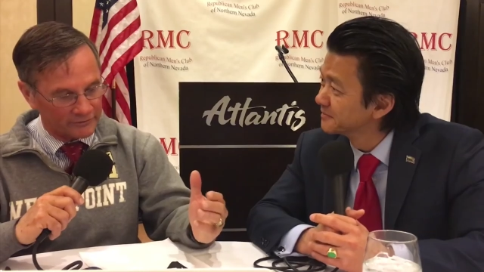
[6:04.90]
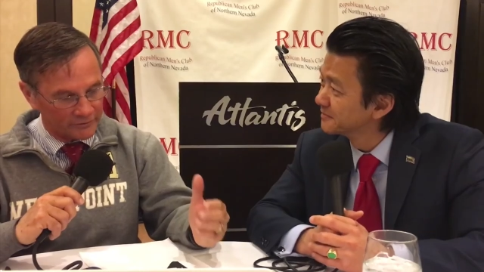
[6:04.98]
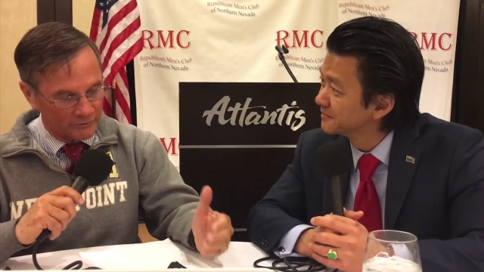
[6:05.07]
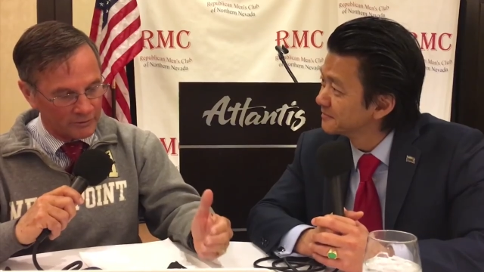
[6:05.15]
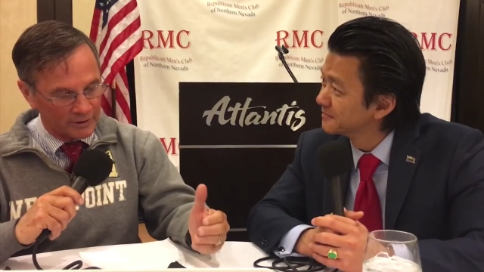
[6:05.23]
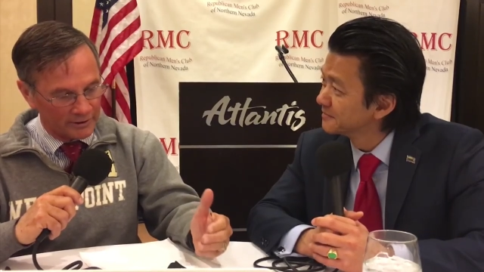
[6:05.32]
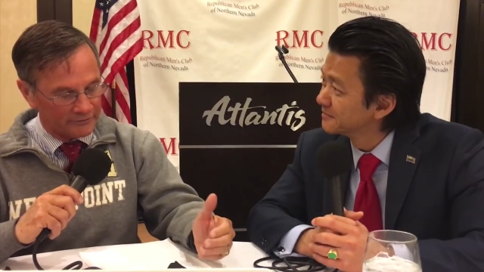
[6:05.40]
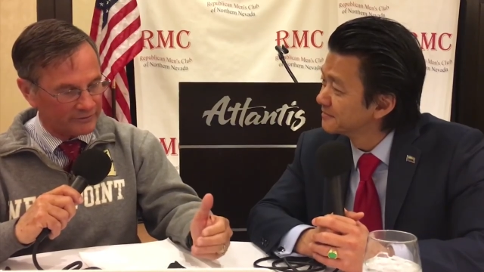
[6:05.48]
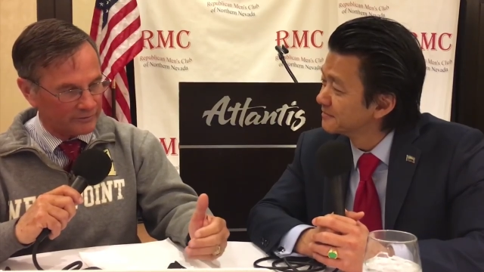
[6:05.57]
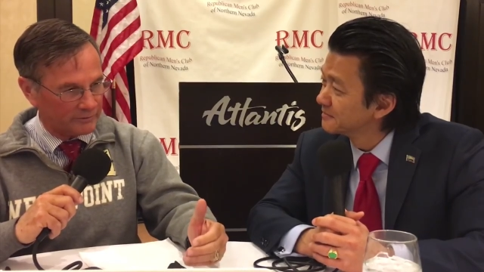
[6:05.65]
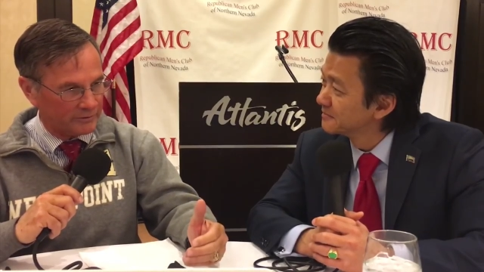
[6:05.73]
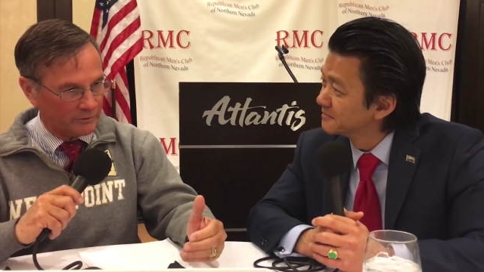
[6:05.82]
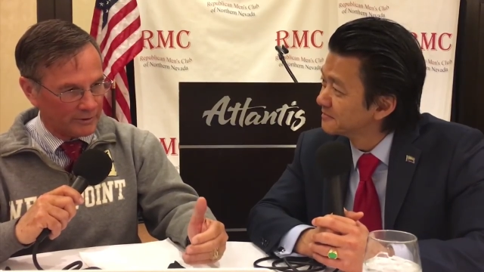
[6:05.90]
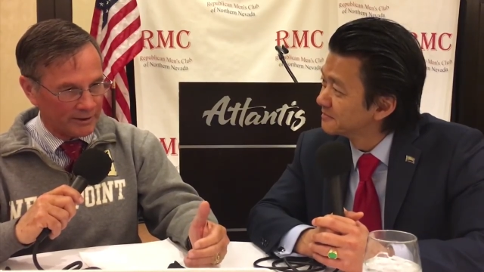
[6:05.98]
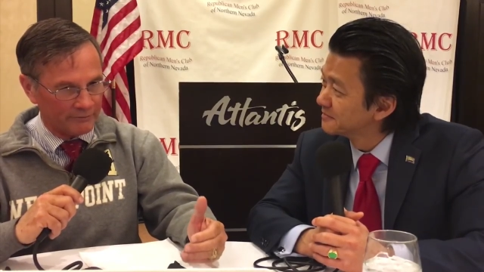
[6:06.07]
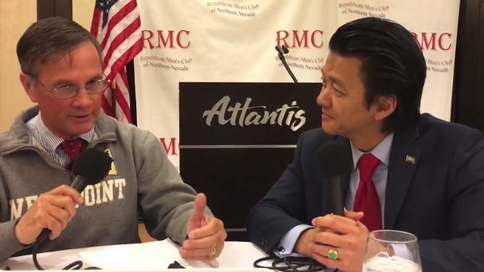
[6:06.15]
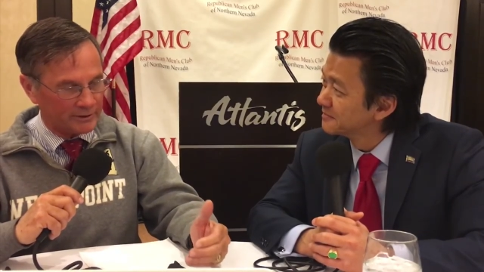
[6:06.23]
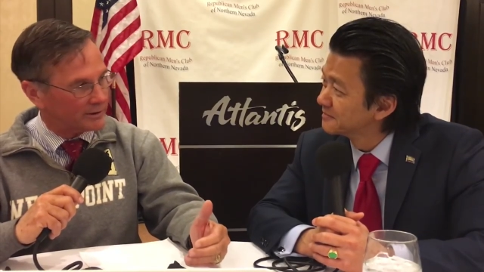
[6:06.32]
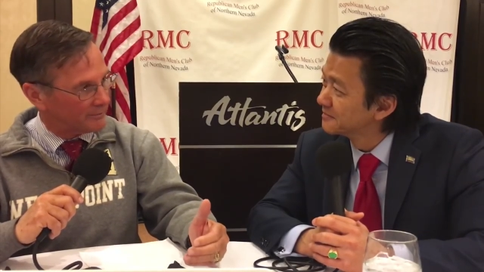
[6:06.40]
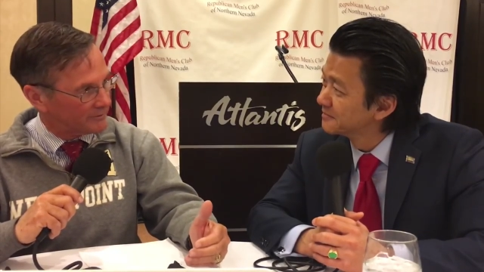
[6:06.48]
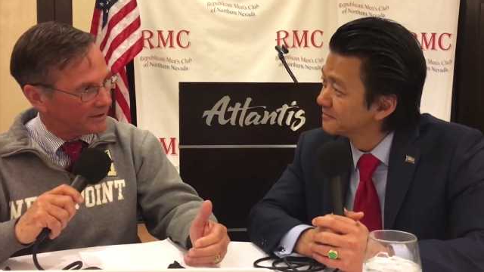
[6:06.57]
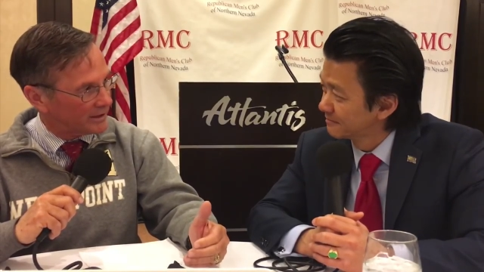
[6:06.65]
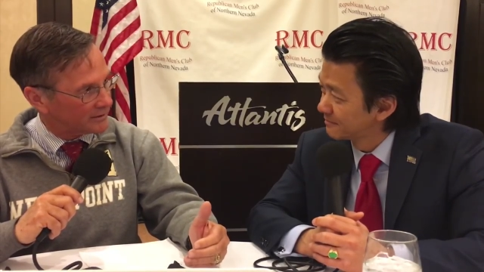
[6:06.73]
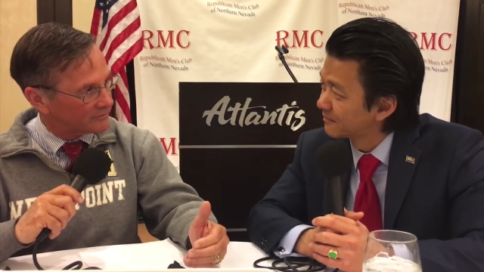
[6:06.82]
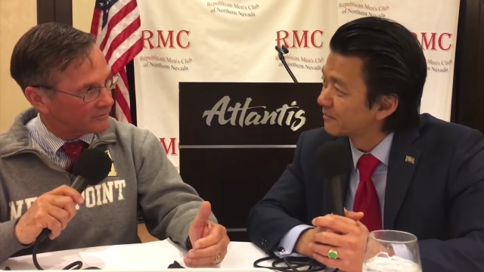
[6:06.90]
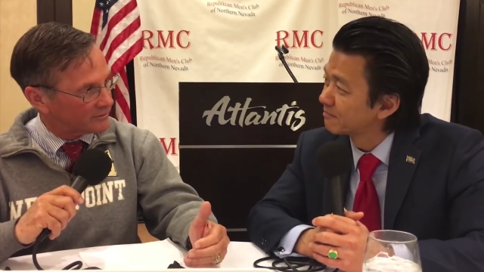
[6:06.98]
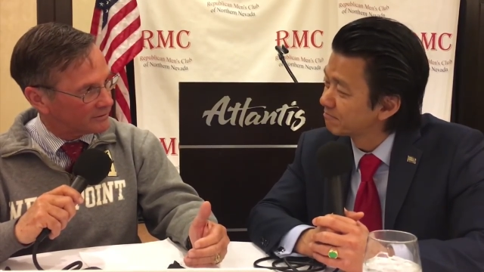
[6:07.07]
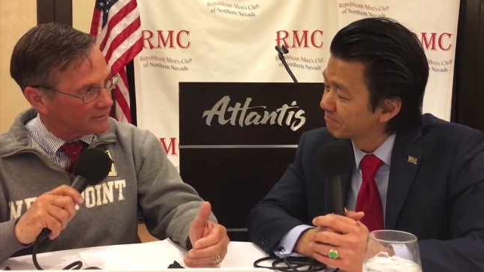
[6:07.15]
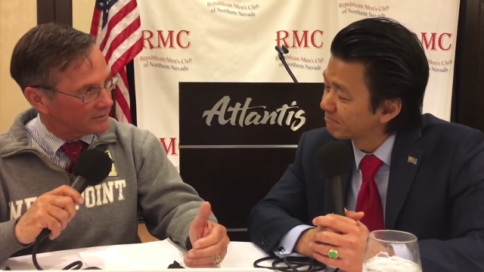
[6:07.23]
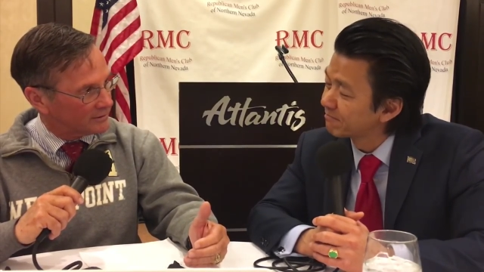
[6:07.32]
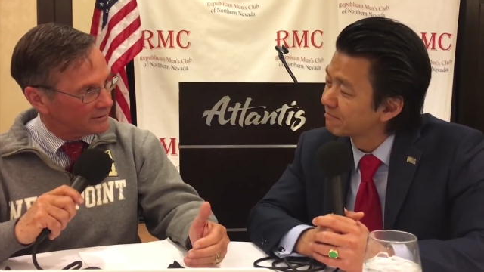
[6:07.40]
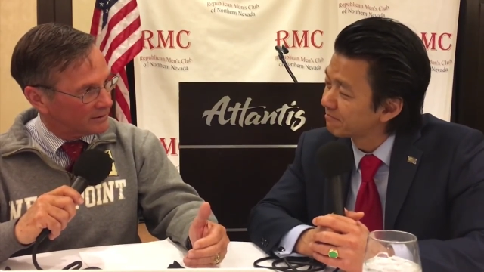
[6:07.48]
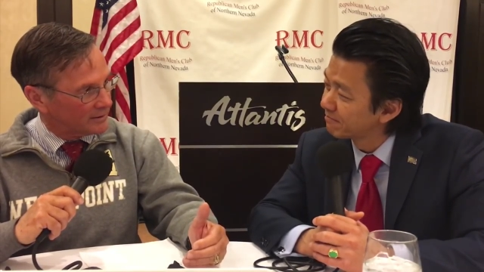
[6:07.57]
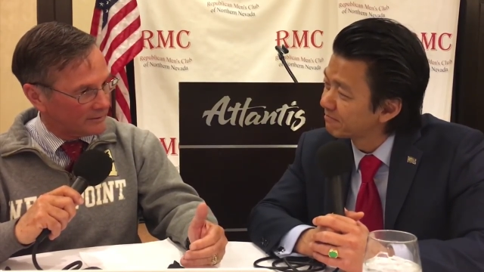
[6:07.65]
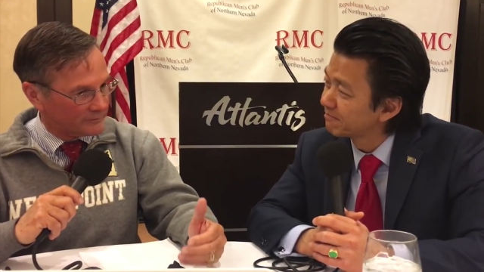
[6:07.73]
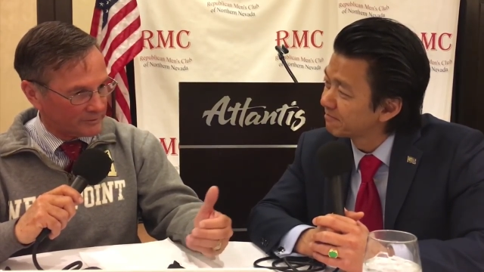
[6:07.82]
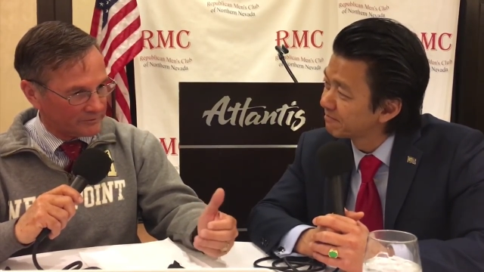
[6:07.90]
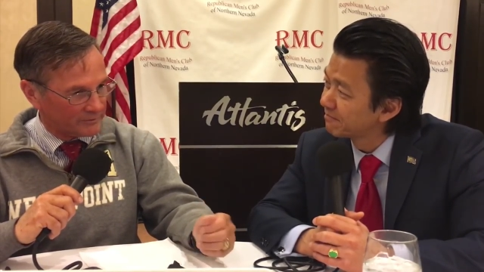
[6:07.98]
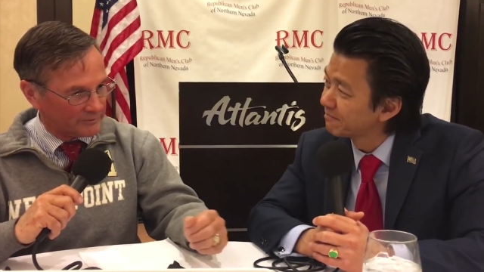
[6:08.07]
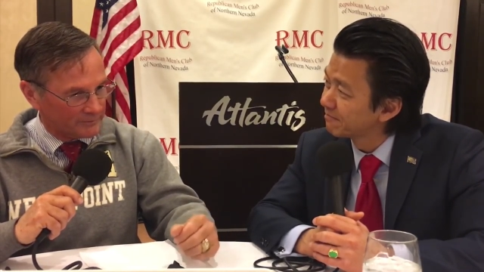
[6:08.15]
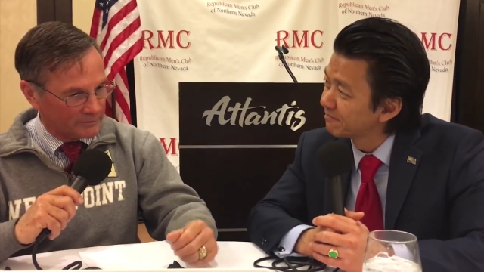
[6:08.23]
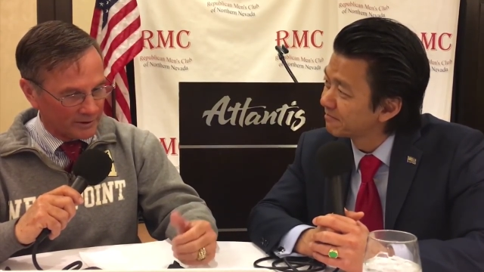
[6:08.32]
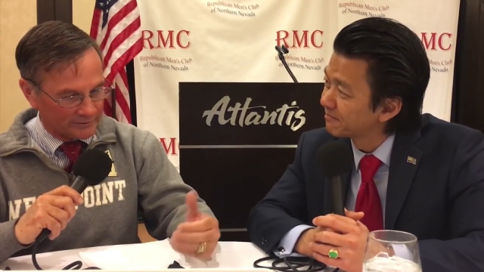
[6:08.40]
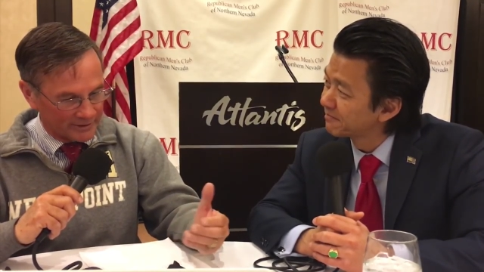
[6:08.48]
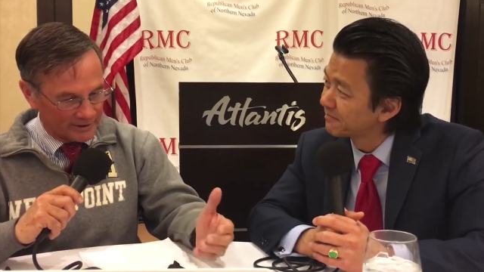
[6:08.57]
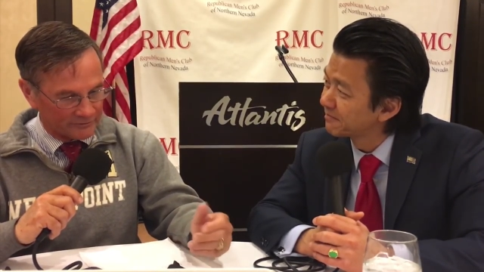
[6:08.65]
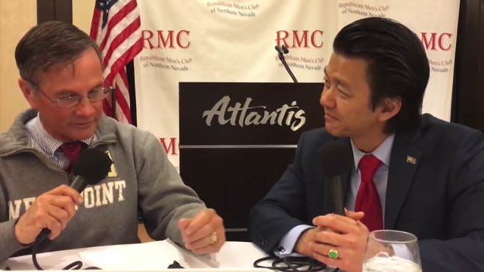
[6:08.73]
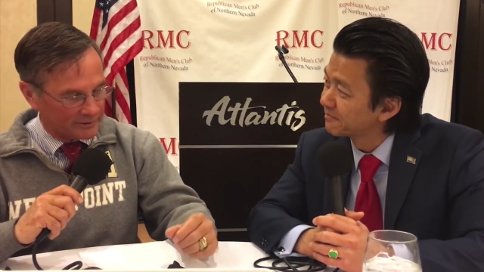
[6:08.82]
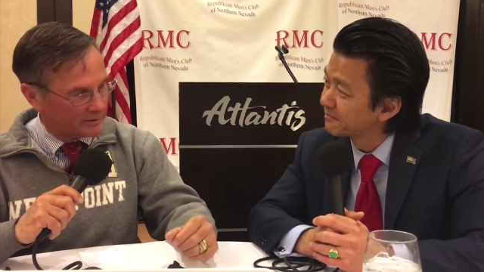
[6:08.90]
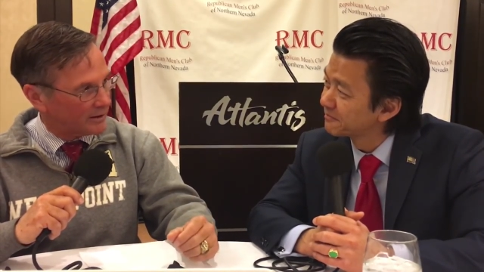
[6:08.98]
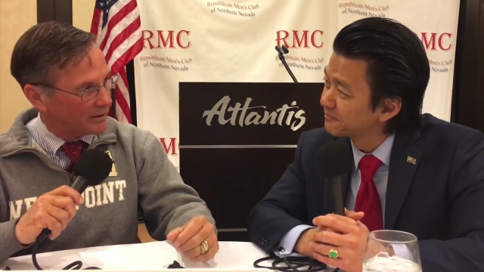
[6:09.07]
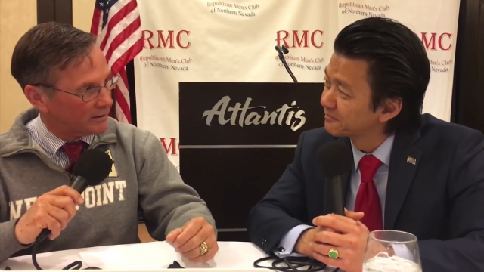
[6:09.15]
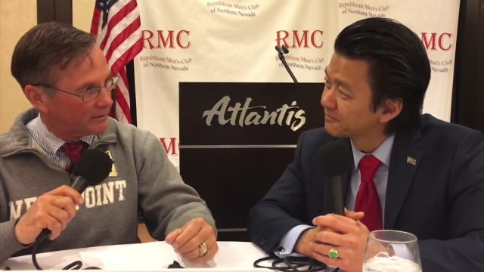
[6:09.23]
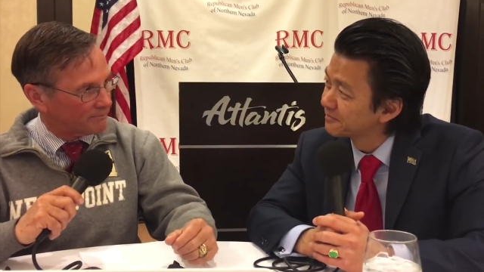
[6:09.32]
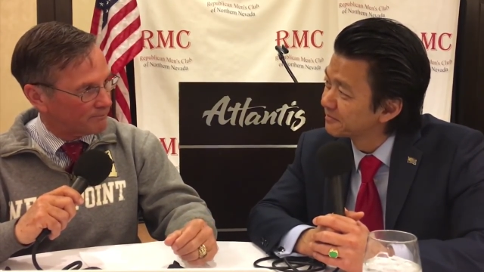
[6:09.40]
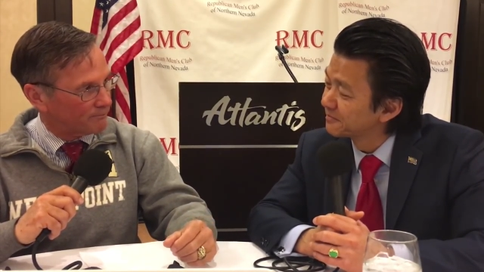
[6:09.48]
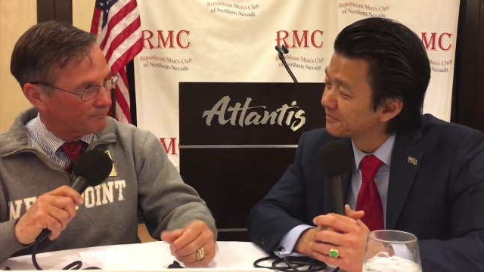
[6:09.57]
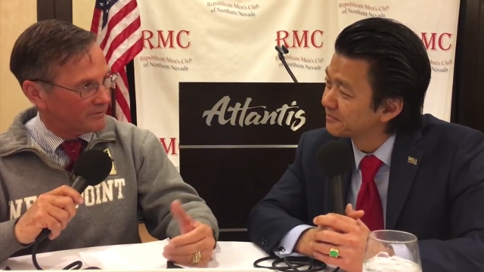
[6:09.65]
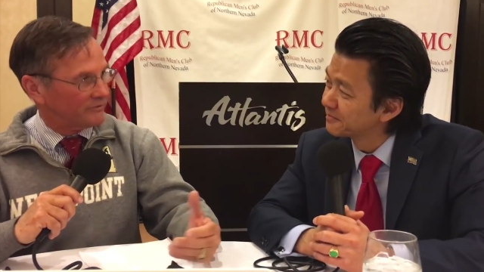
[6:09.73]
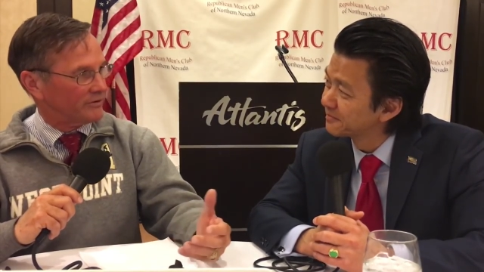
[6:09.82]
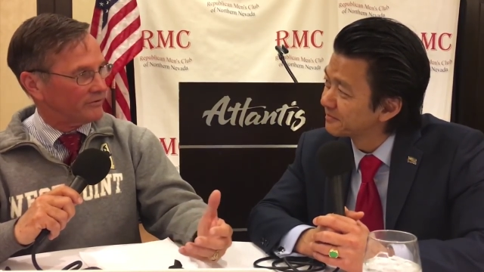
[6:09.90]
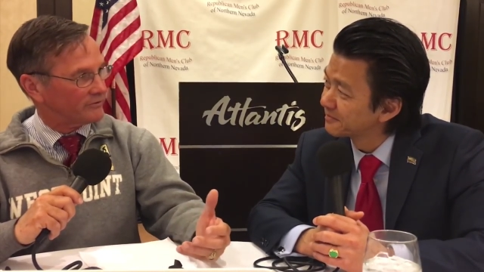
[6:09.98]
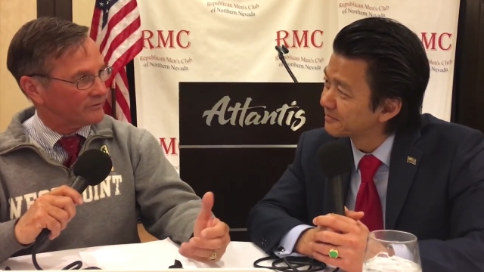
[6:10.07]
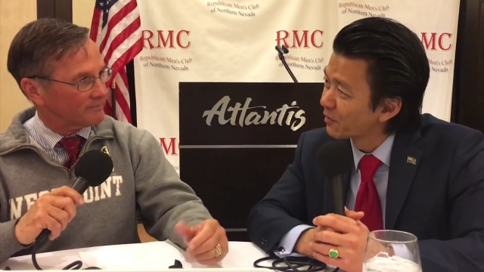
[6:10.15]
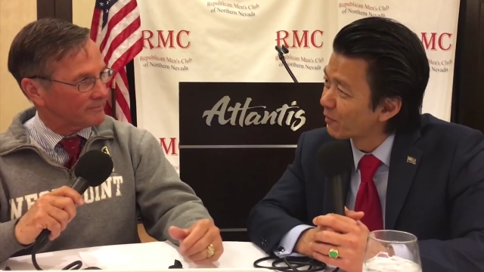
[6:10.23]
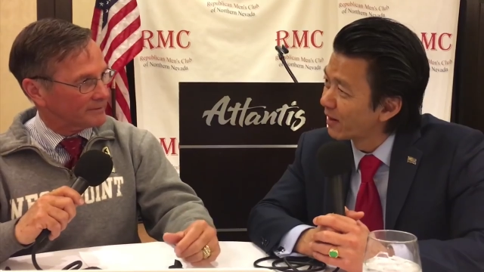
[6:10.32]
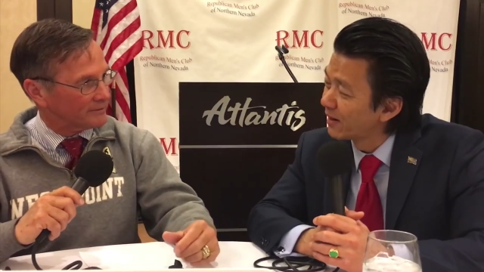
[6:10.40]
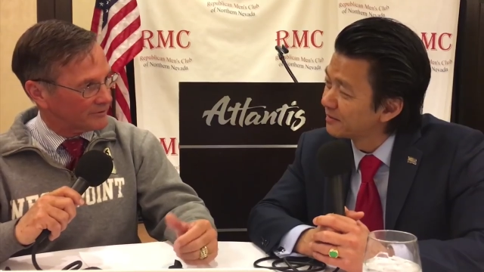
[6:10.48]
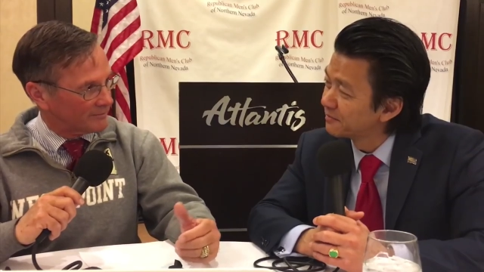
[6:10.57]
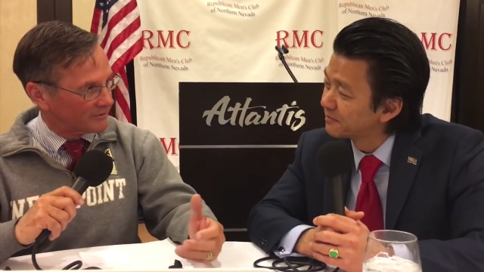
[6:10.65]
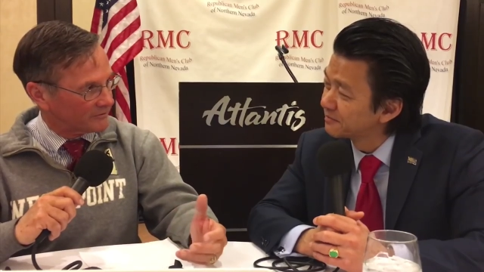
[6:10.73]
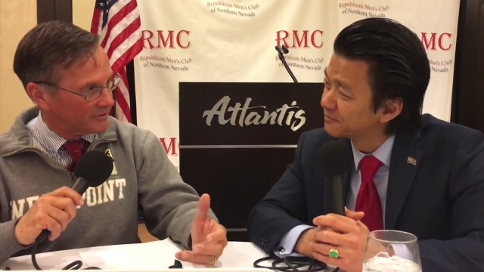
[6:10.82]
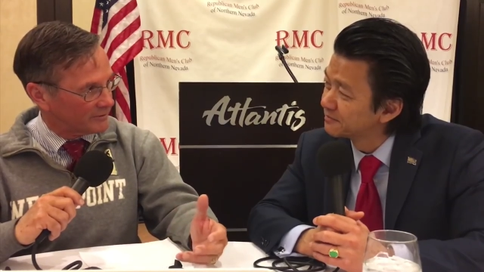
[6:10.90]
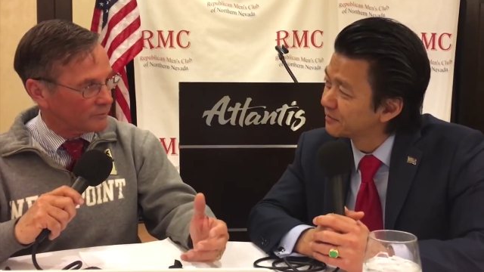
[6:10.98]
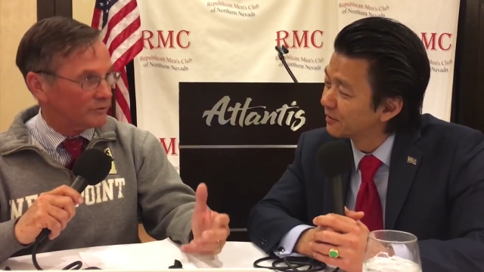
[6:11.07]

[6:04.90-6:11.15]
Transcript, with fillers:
Speaker 1: so nice that we don't have an income tax, especially you're not taxing um, business right. to some extent.